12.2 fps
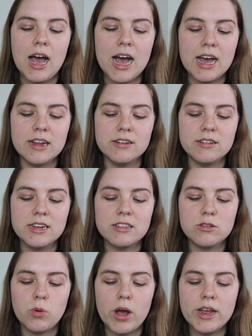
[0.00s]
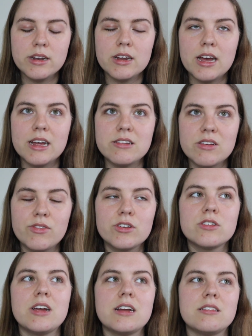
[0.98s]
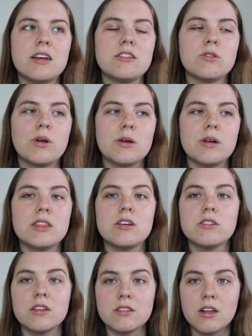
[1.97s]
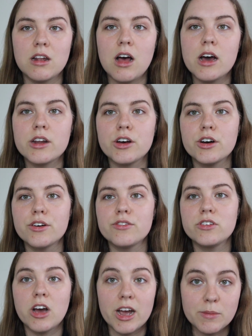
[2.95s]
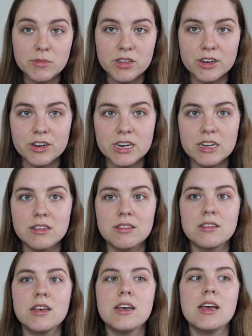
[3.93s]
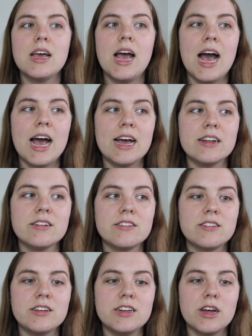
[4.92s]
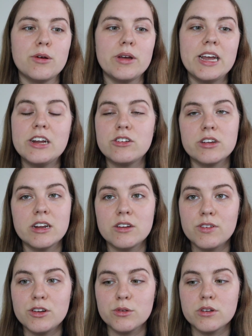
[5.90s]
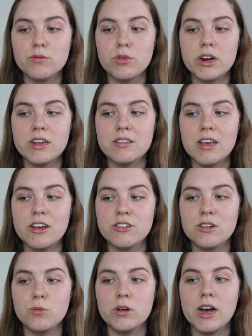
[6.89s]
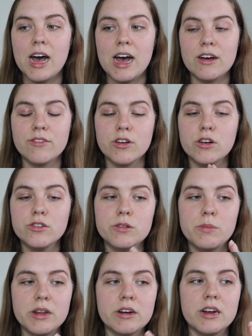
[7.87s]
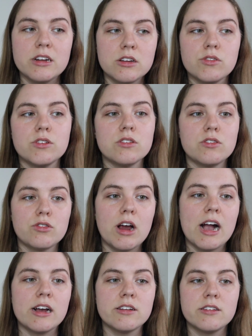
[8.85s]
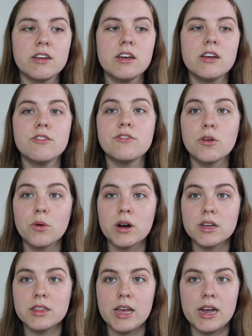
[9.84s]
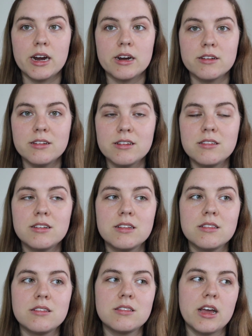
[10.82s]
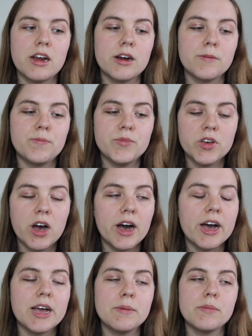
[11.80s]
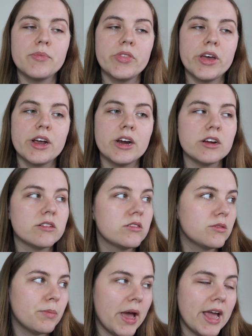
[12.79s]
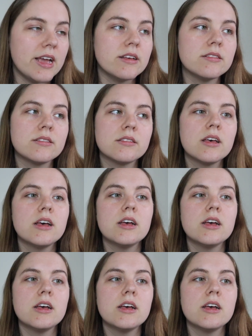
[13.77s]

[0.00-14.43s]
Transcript: and it's quite a difficult data set to work with because it's a lot of time series and you know each individual running session will have 100 meter intervals tracked for their distance, their time, their pace,